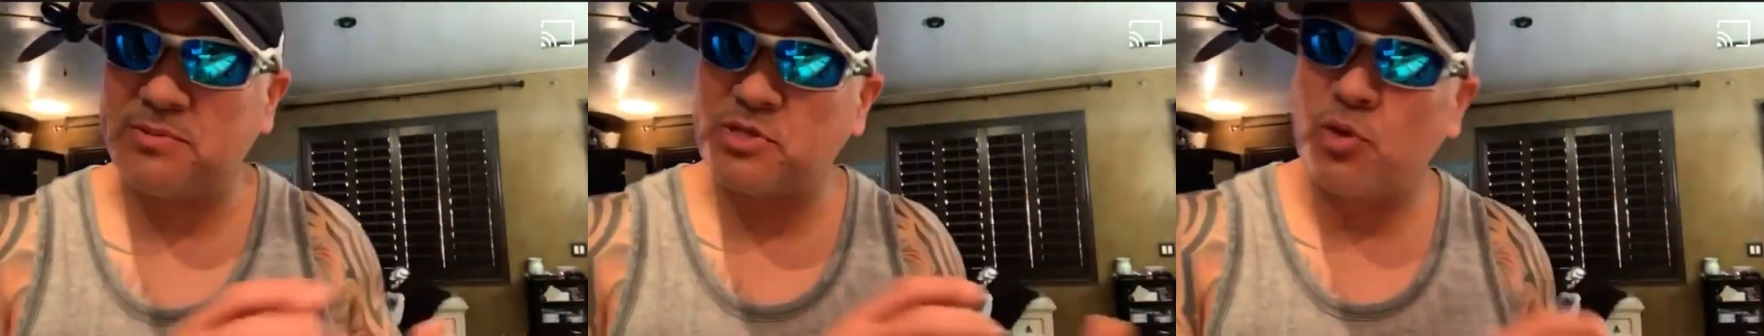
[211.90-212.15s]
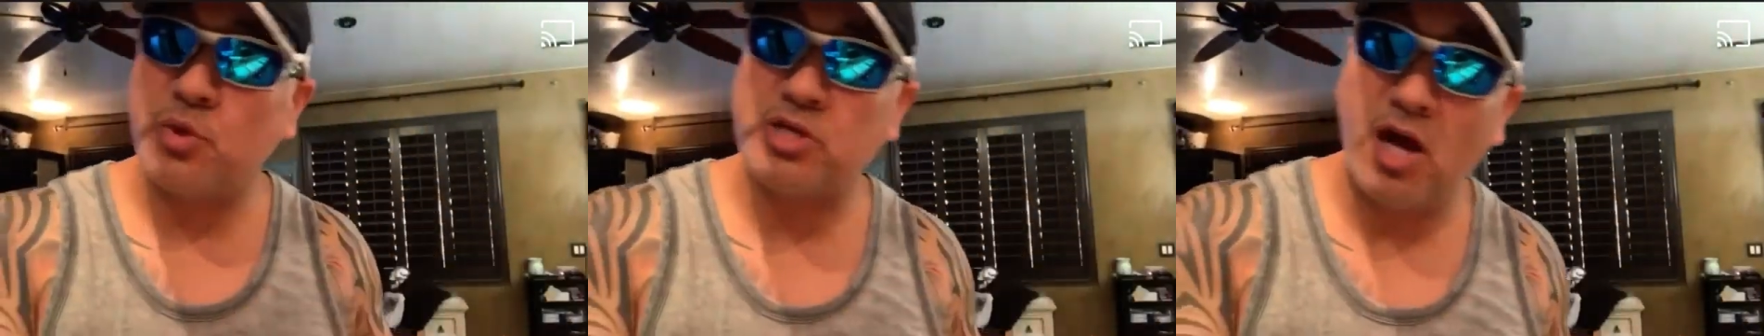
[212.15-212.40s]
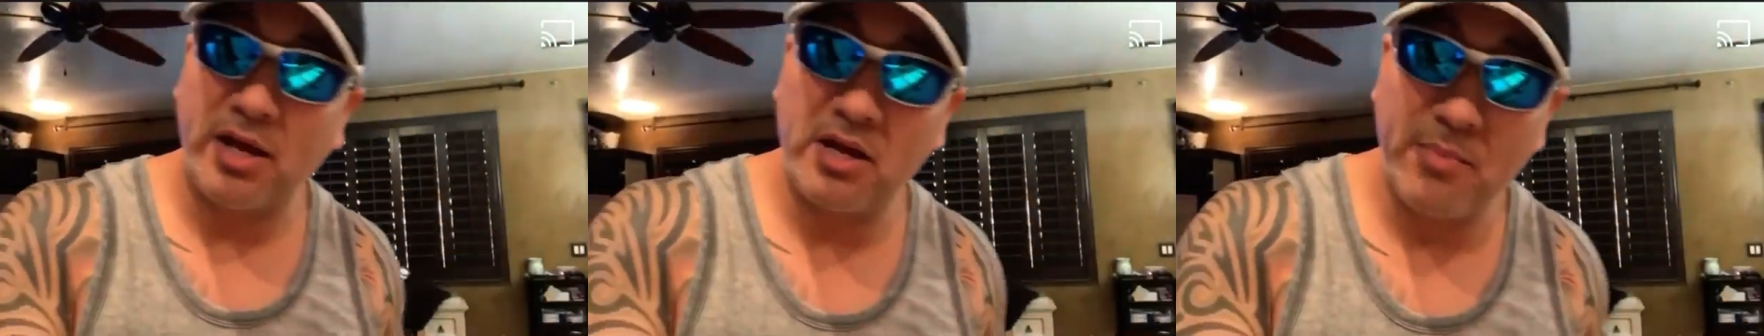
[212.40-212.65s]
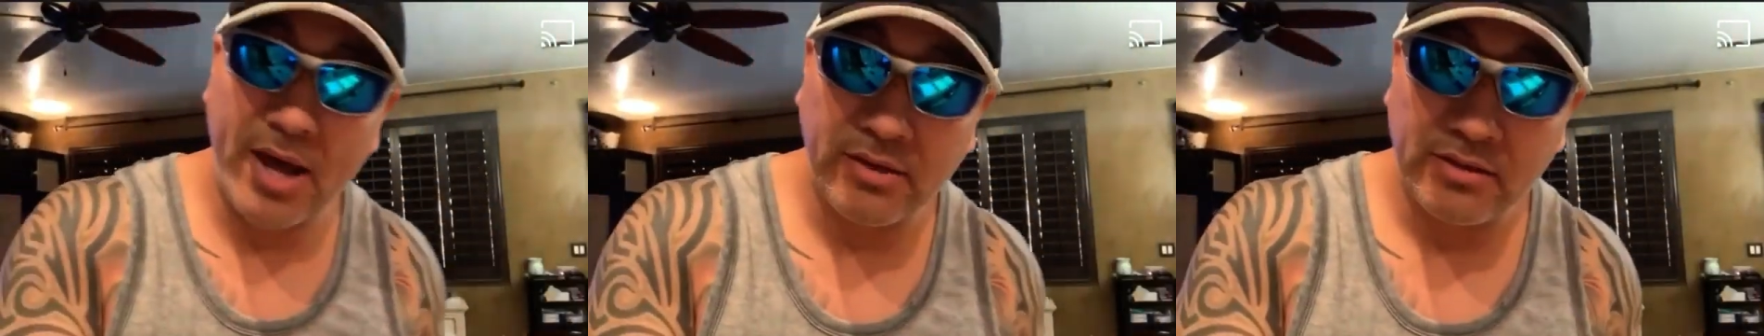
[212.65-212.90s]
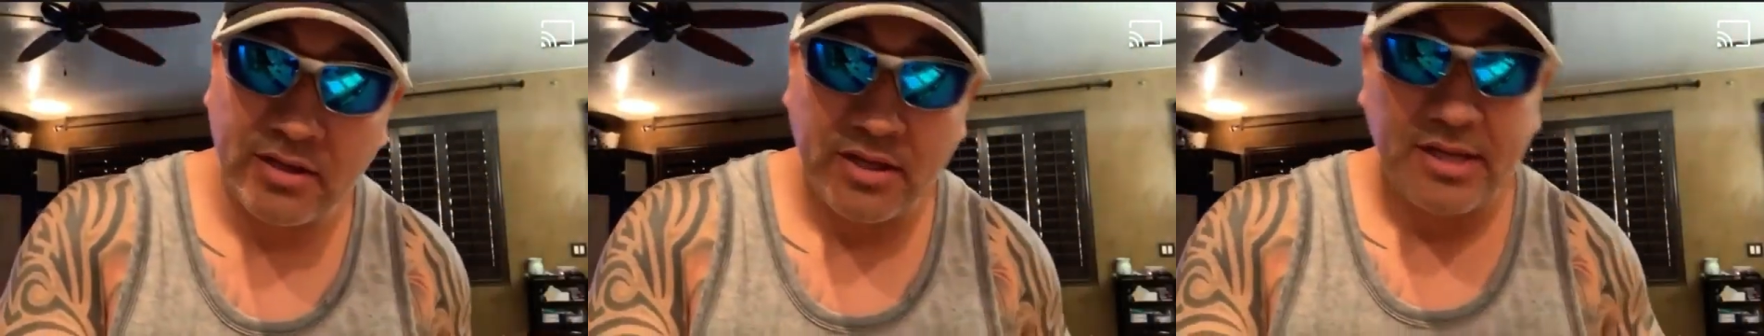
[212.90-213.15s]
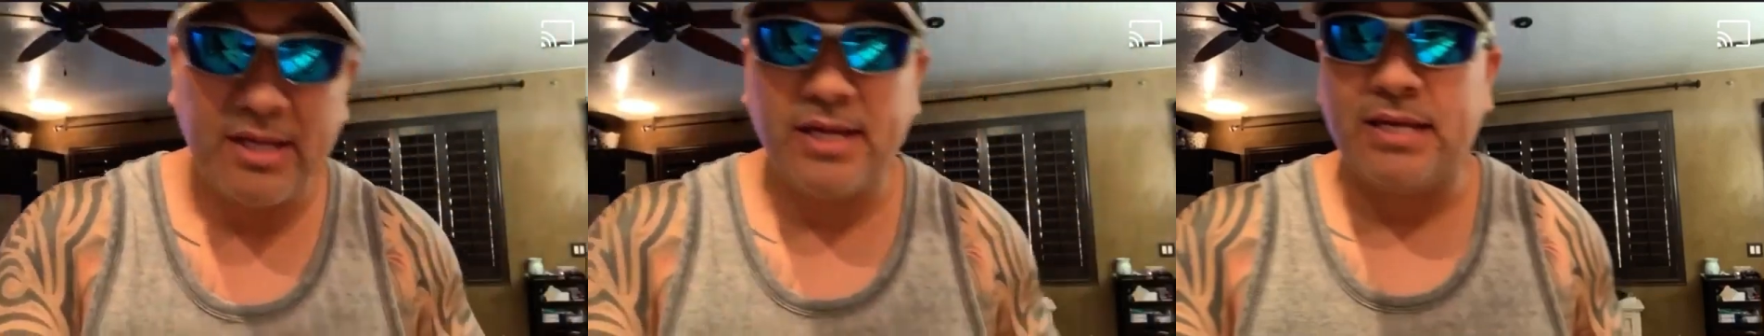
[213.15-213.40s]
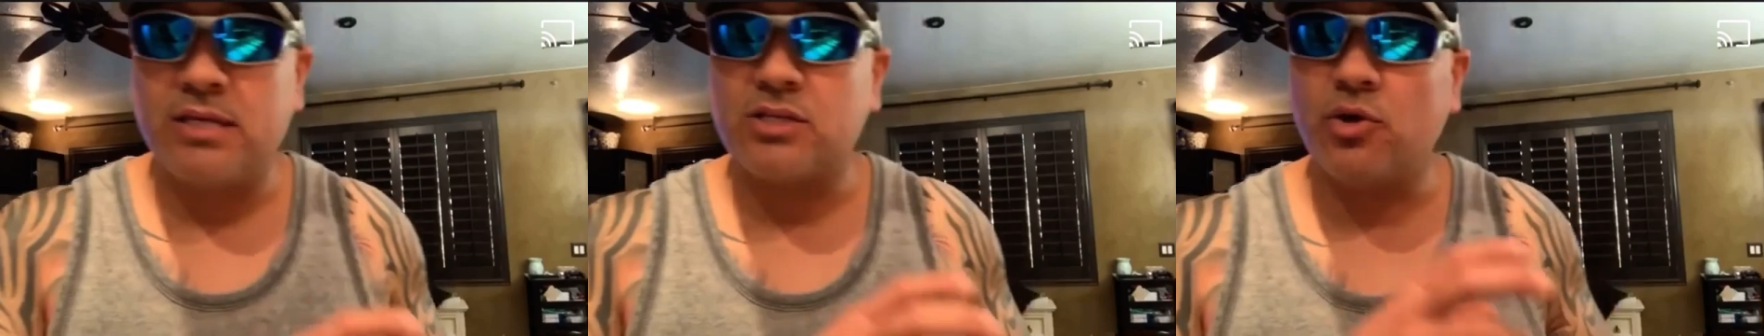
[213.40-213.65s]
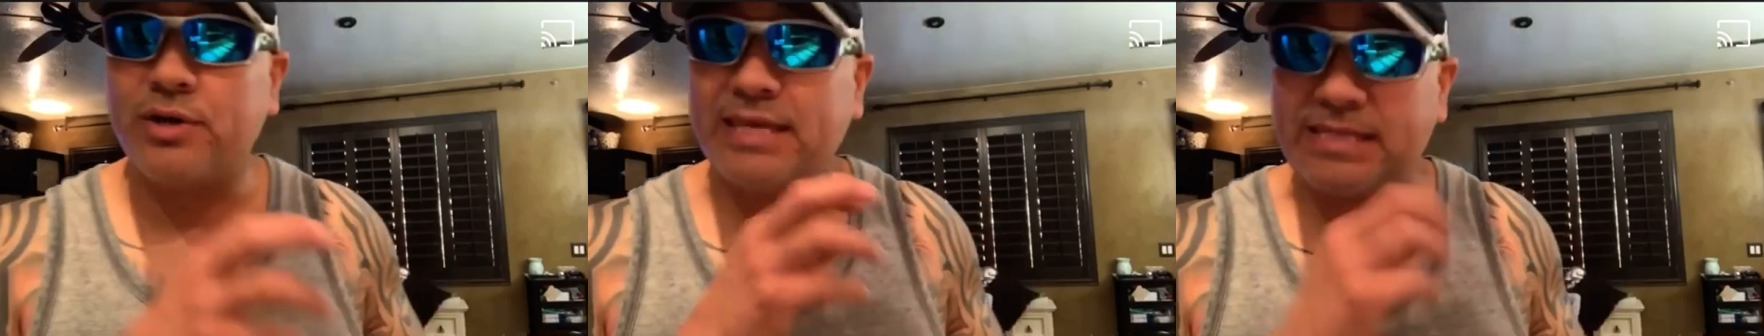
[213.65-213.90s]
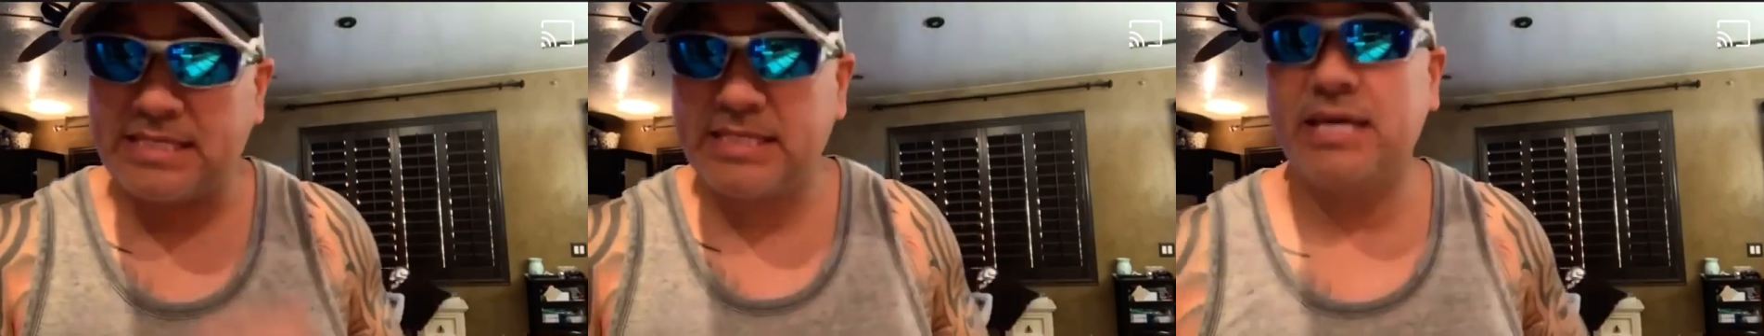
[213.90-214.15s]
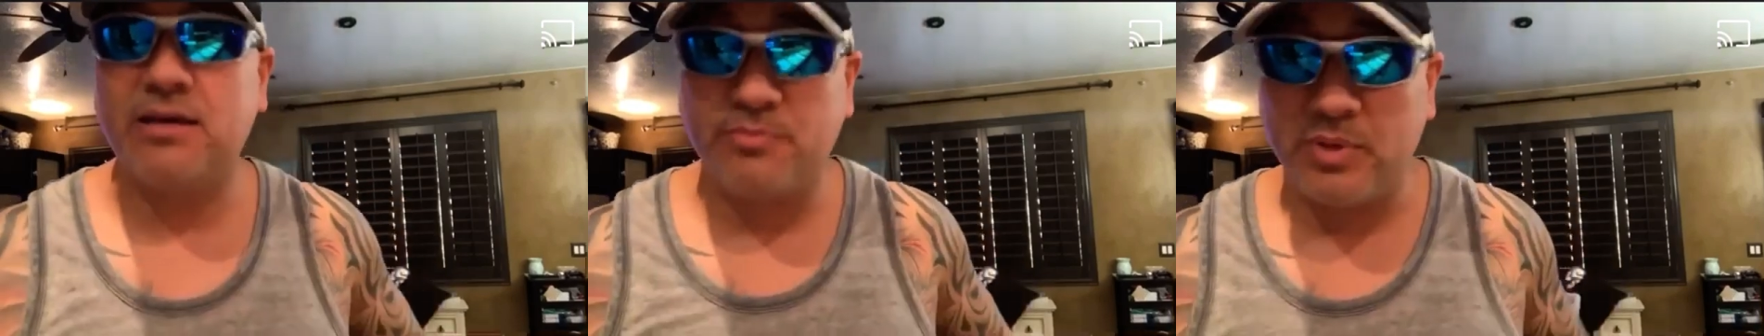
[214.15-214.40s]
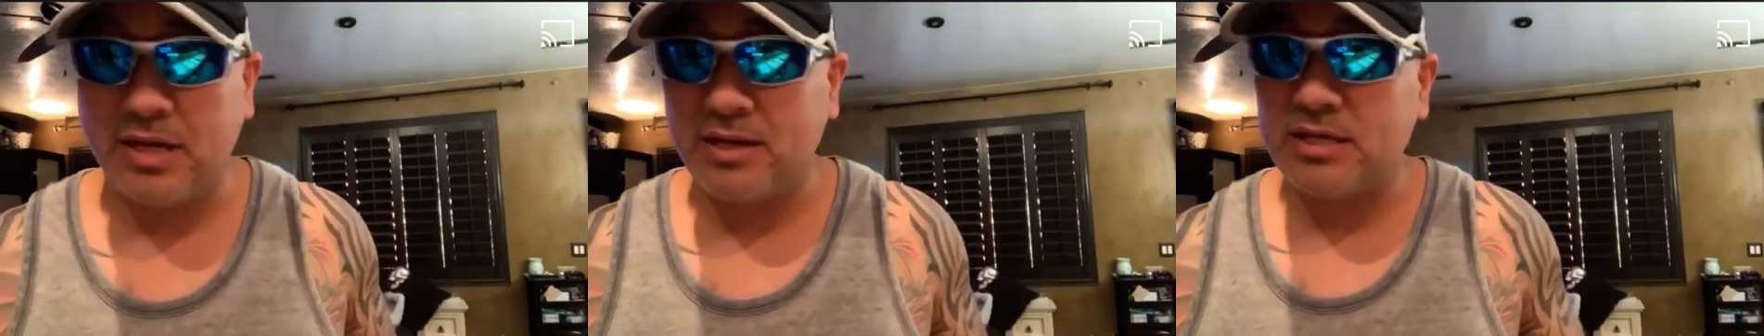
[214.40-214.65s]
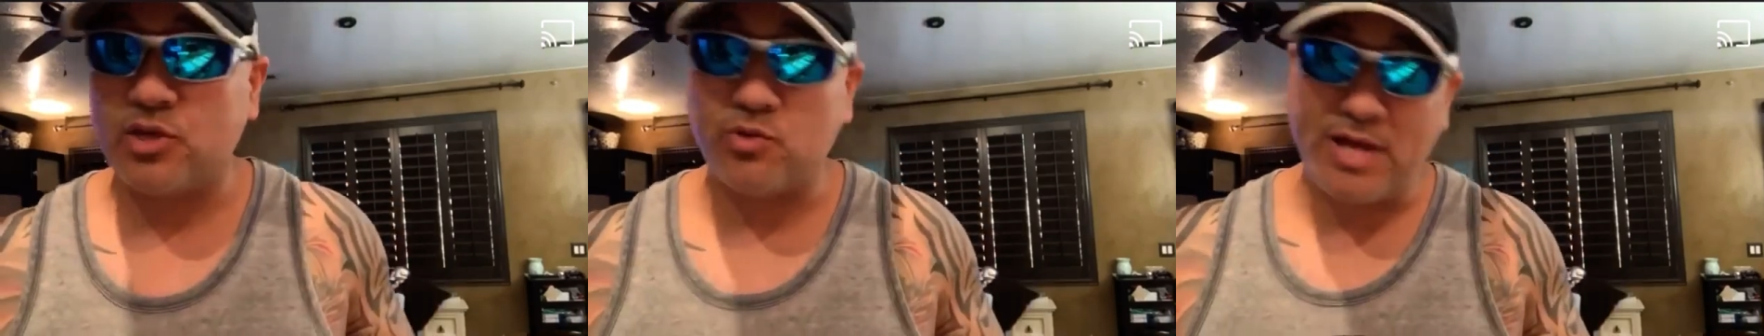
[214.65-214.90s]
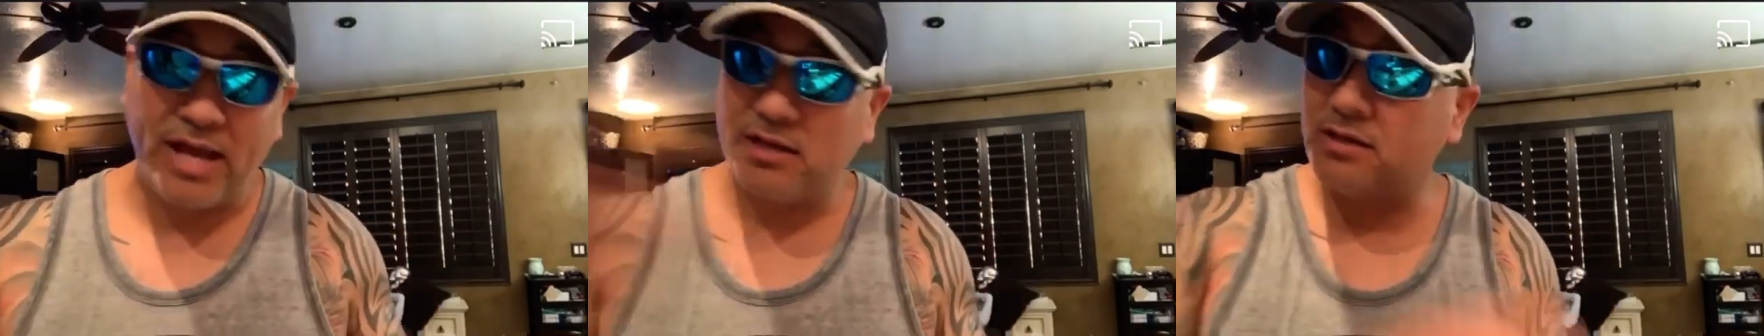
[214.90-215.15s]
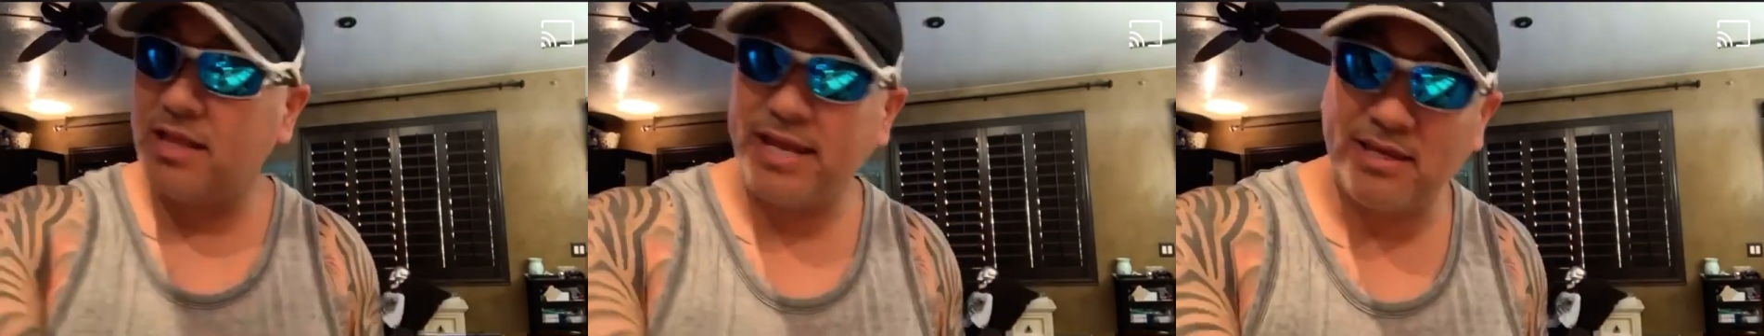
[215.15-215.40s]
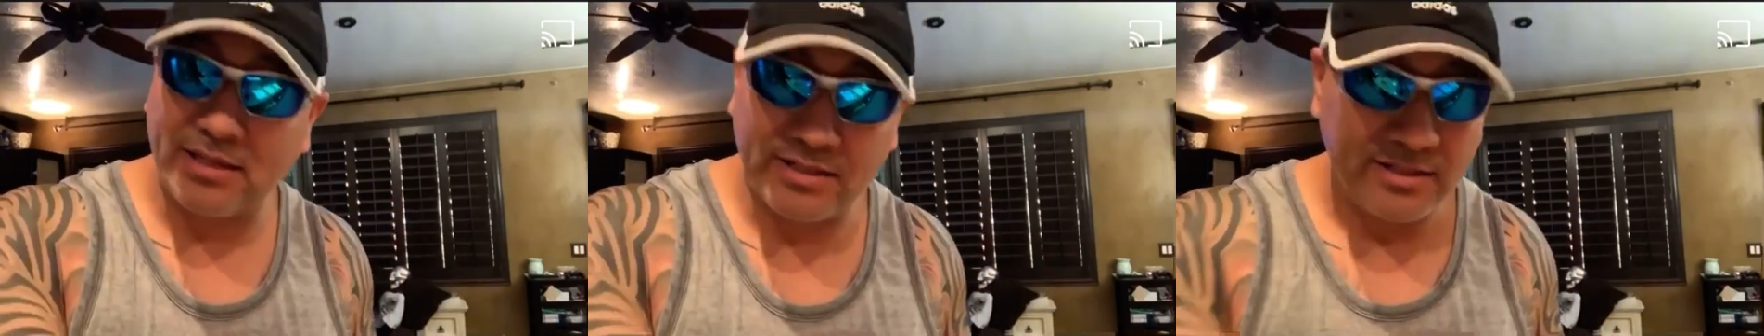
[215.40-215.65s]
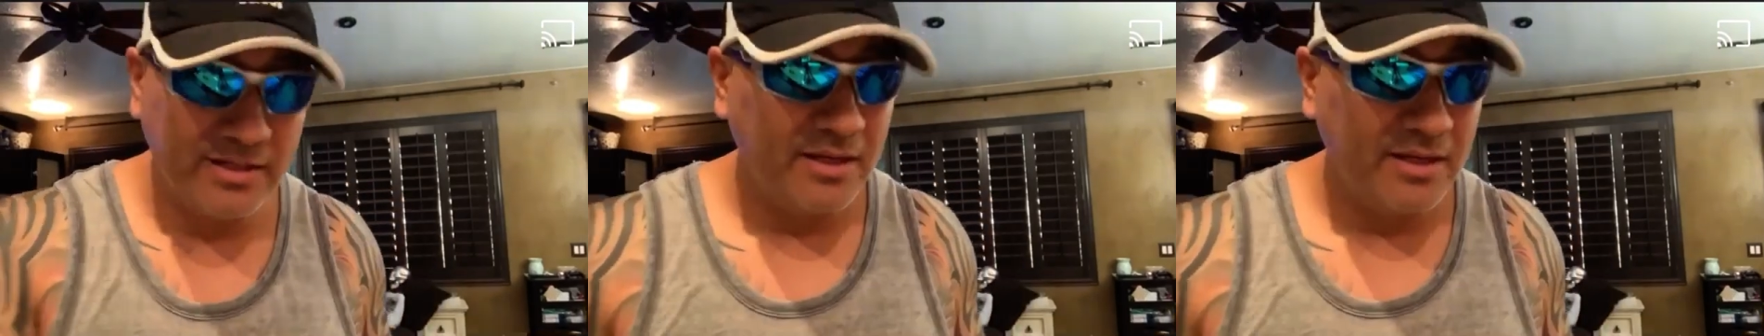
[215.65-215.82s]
we're talking about. So his tip, you're not going to like it.